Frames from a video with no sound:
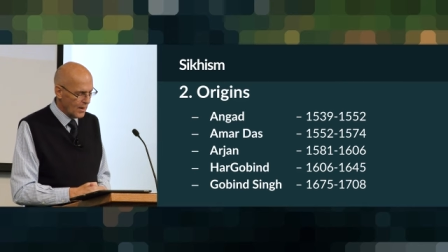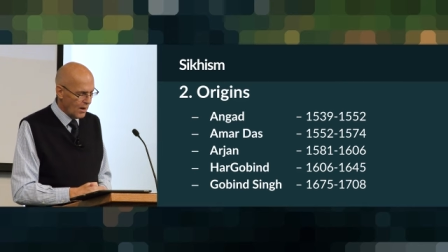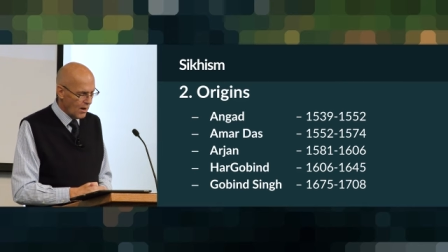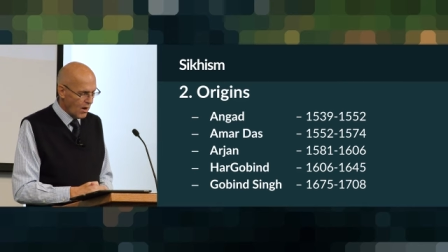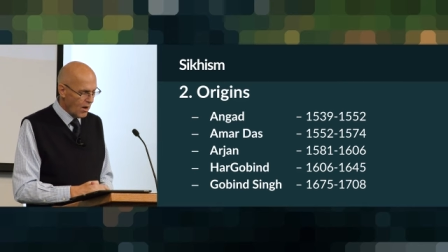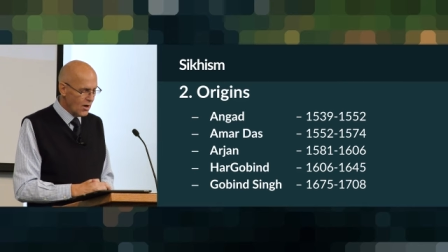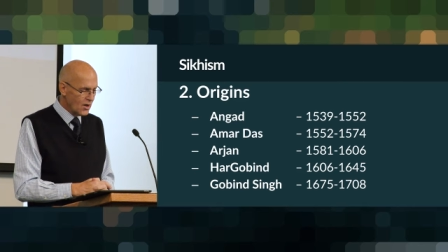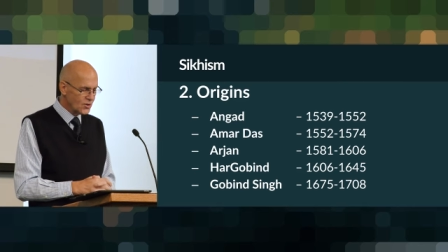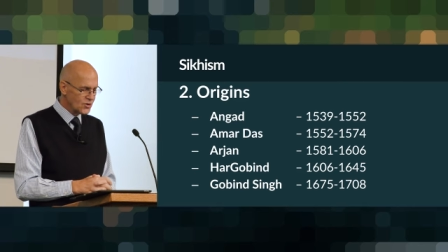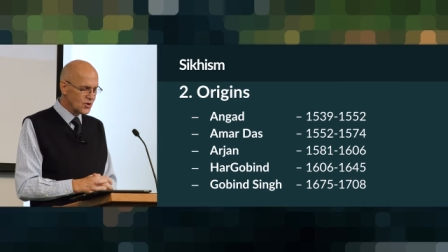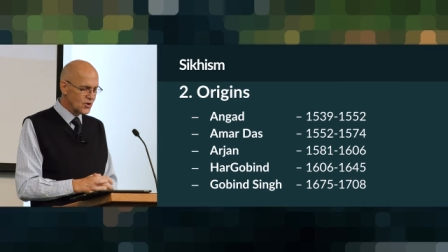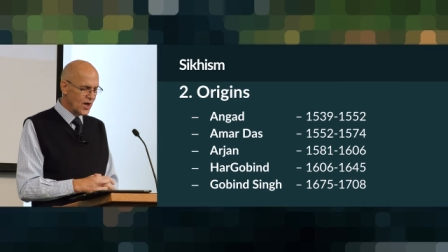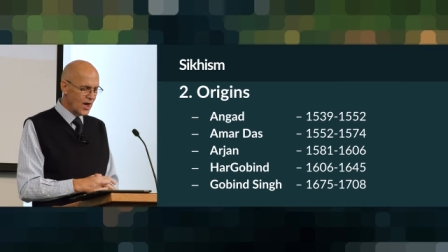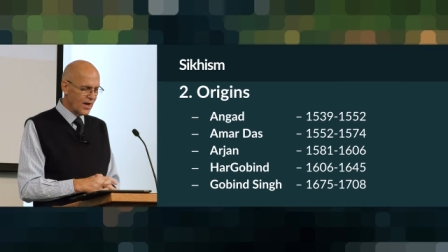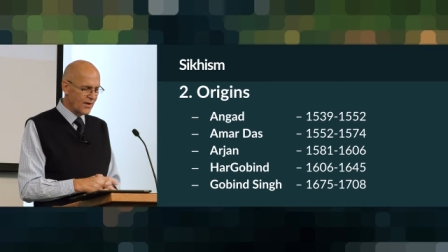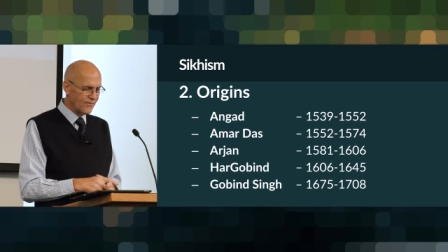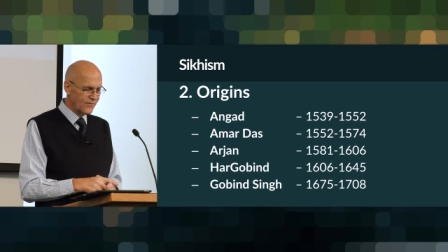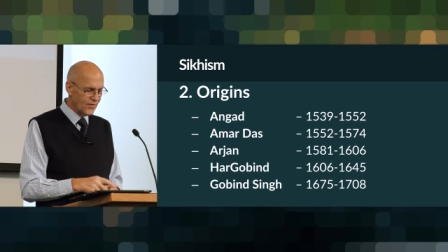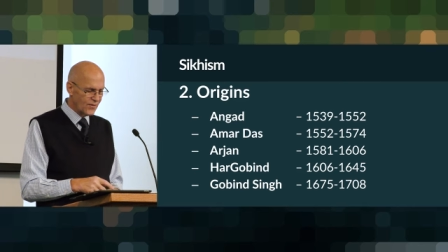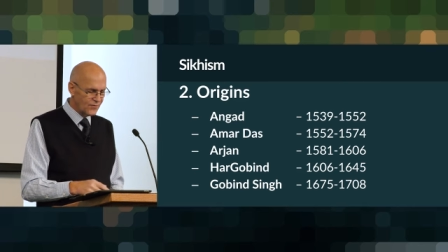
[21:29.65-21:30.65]

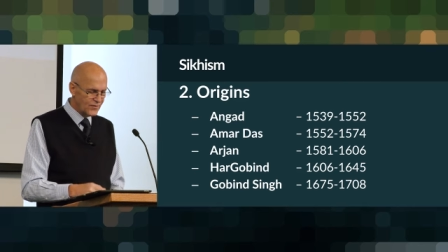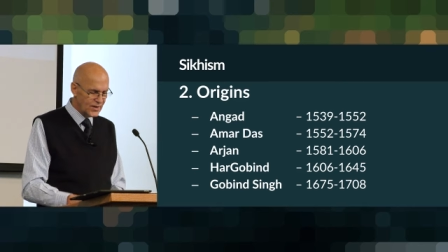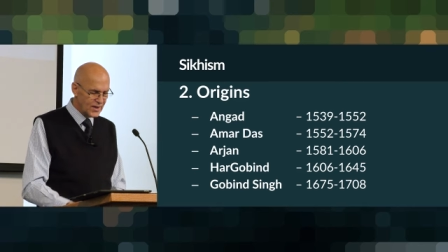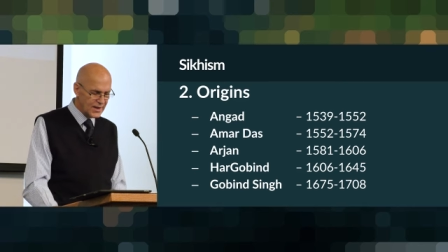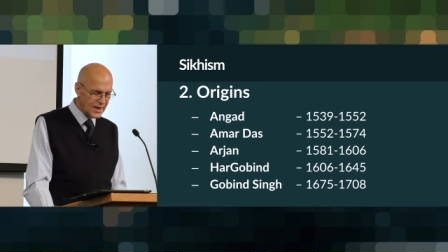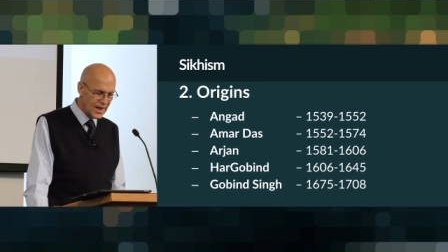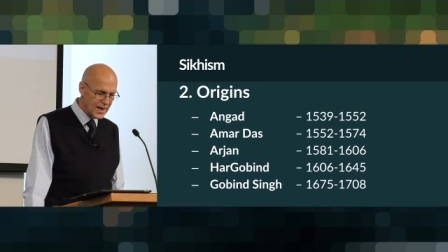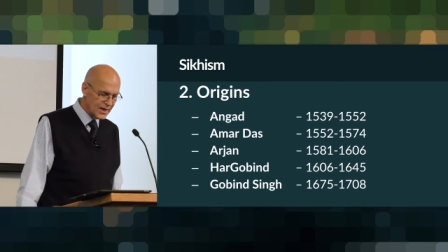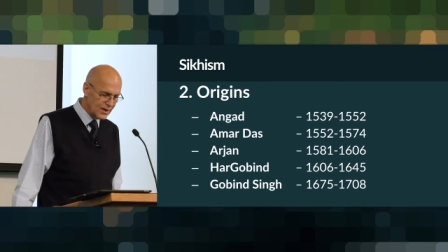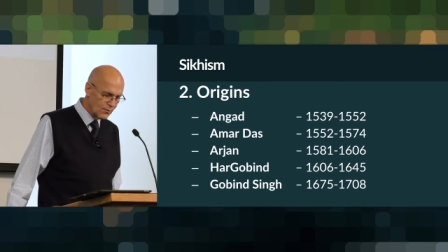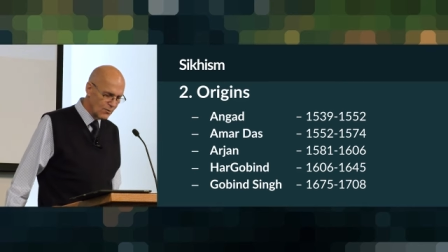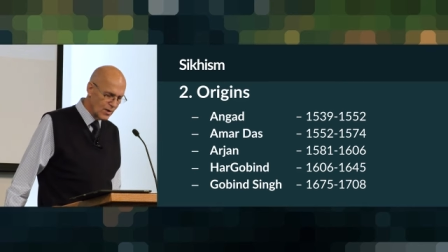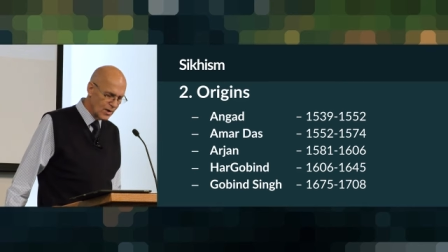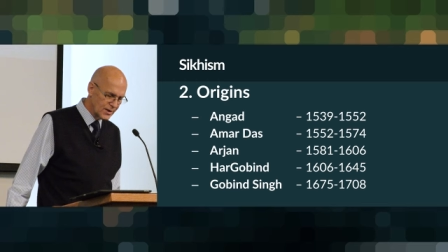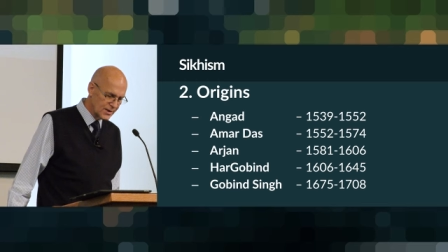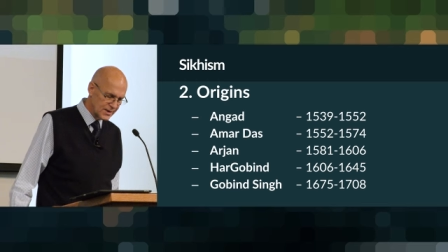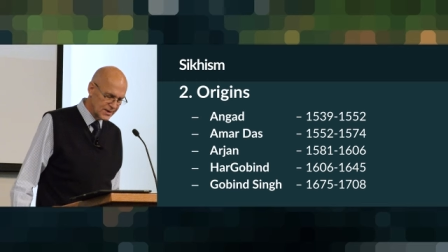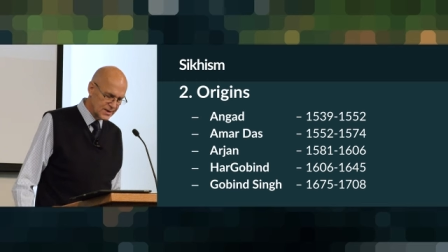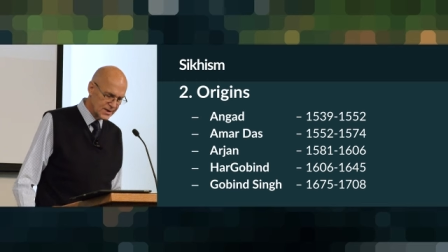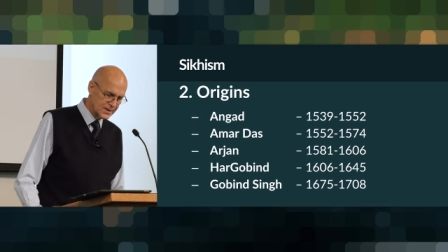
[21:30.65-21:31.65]
Arjan,
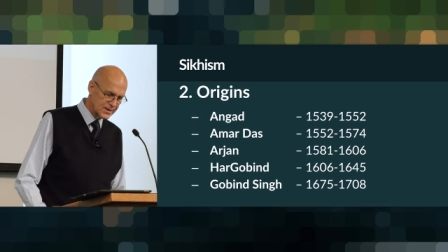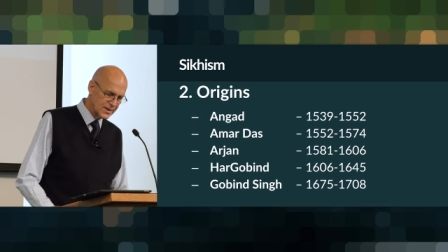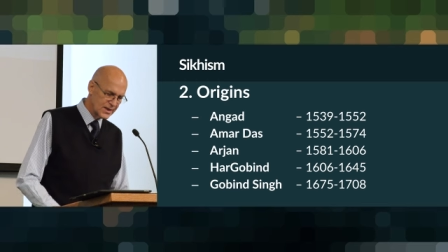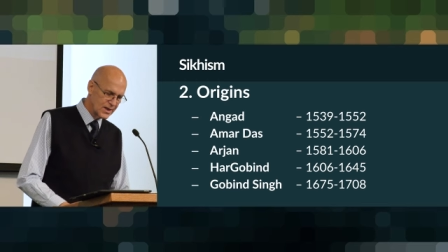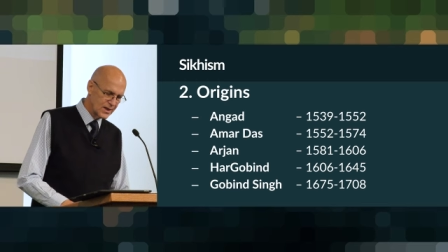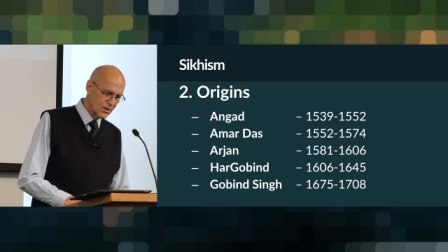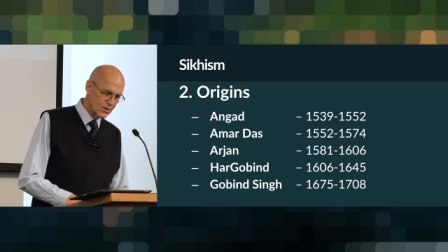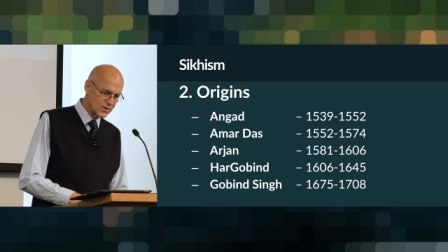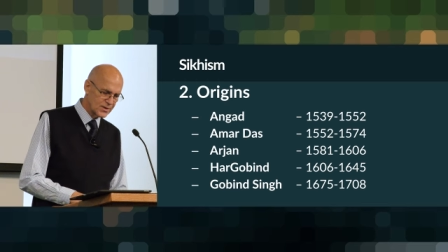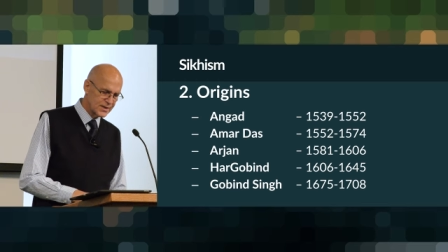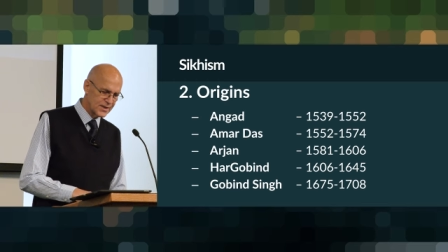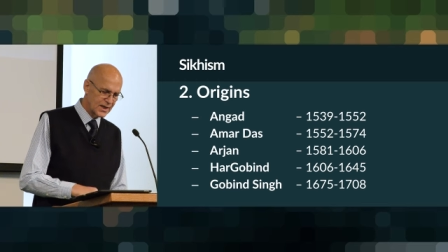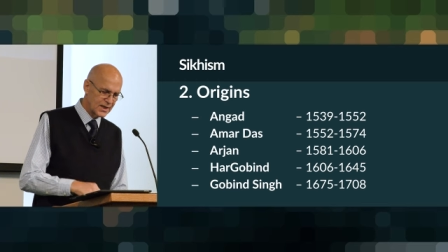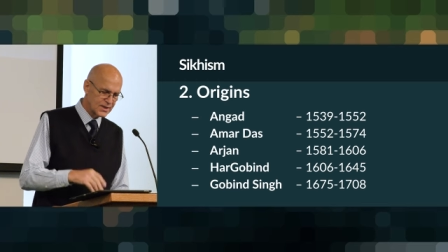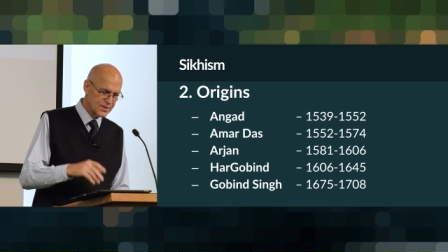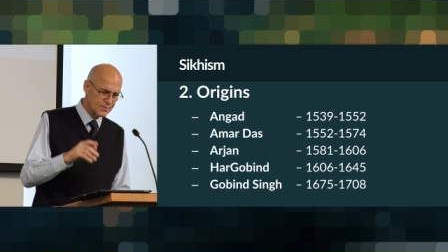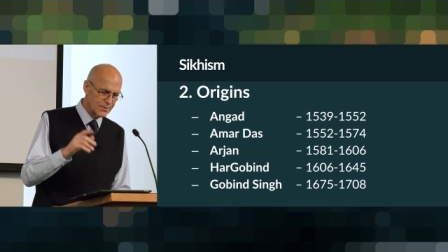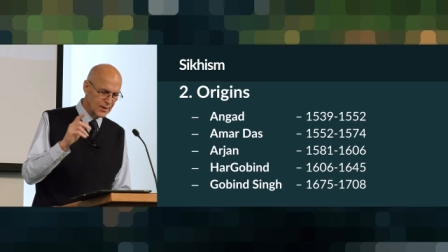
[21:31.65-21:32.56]
1581 to 1606,